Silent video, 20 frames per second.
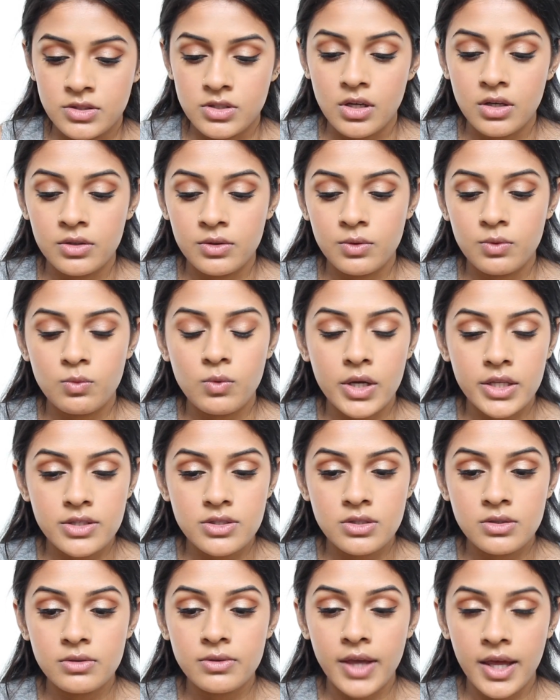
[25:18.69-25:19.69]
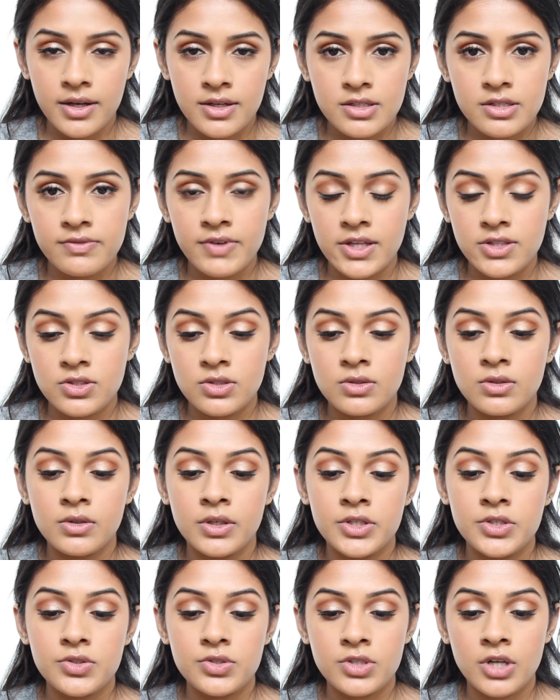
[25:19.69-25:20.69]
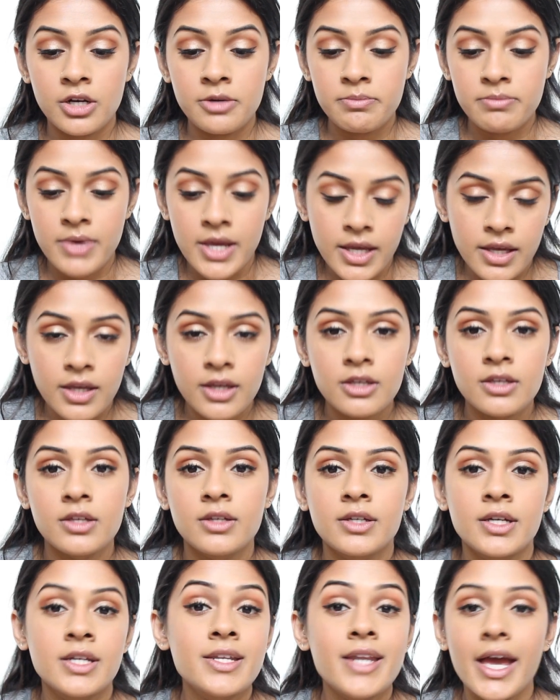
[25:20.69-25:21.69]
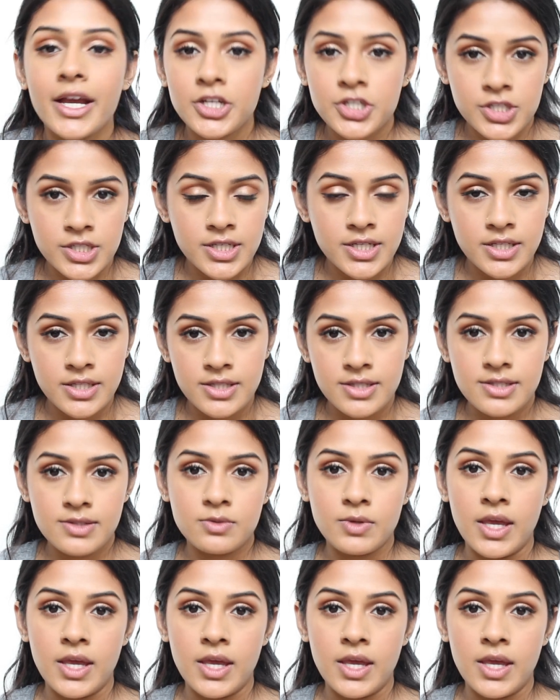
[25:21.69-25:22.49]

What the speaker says: So once you get into vet school and you start making connections